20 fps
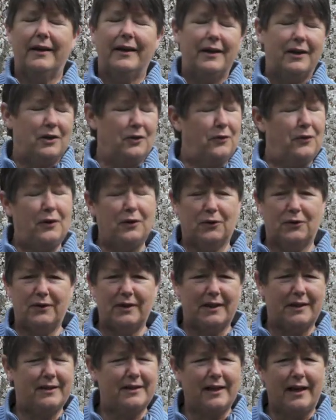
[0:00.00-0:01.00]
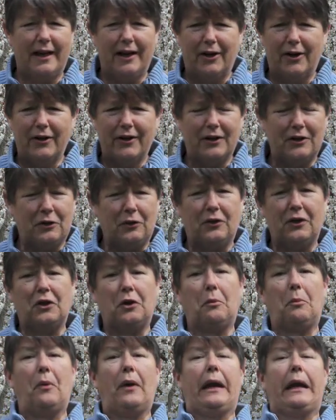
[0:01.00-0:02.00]
You feel dead tired and you think your
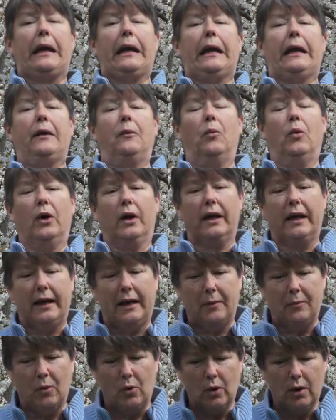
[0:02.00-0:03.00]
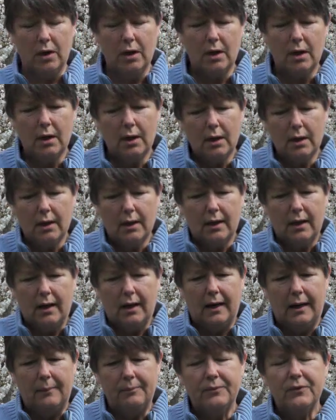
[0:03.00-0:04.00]
brain can't work anymore.
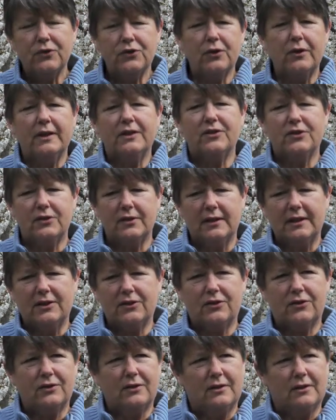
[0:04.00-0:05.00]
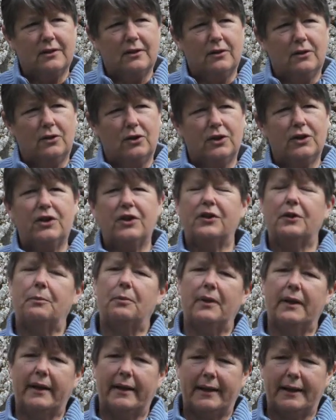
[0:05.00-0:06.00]
So let's look to the
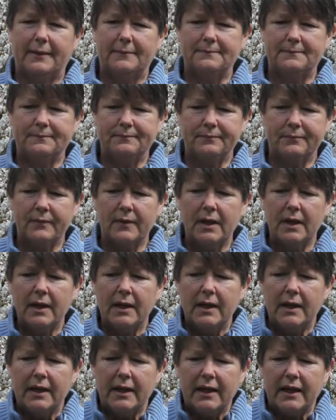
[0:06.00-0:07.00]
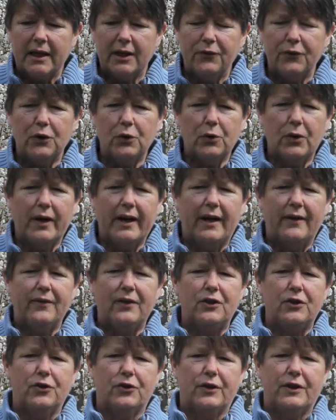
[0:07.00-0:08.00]
planning. If you're having
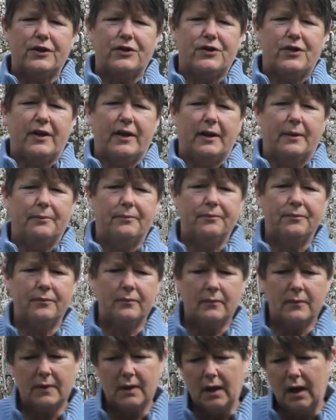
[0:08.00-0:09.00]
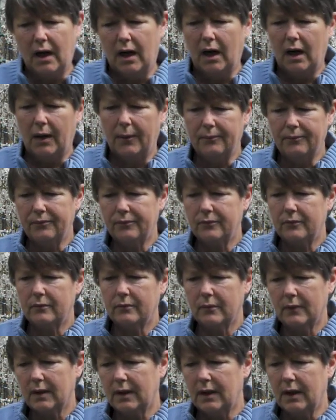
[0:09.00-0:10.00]
your exam
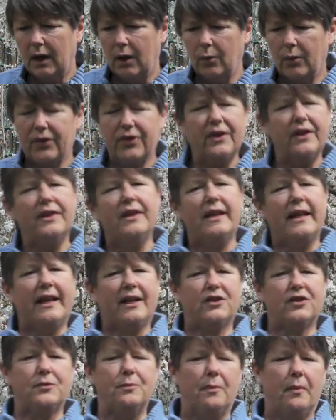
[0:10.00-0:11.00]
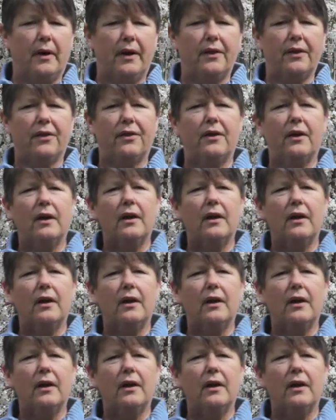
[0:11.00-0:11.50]
within the next month,